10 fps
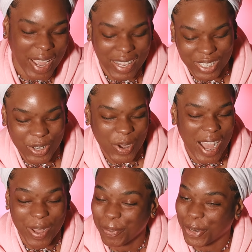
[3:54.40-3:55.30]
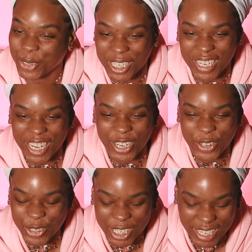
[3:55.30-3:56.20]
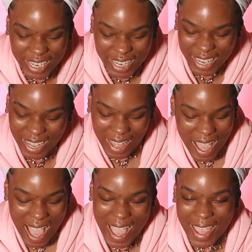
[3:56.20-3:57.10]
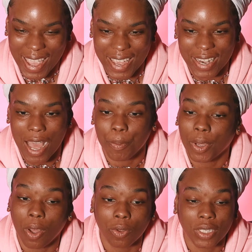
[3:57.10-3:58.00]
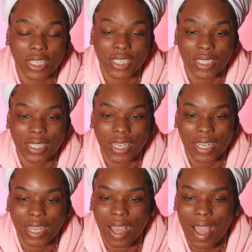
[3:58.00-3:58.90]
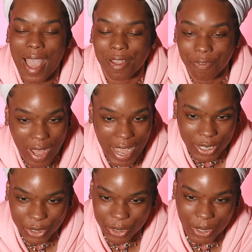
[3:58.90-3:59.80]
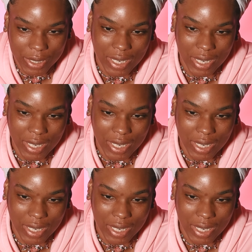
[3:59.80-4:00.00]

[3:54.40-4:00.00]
Okay, so I'm Motion InnerG, and I'm a holistic advisor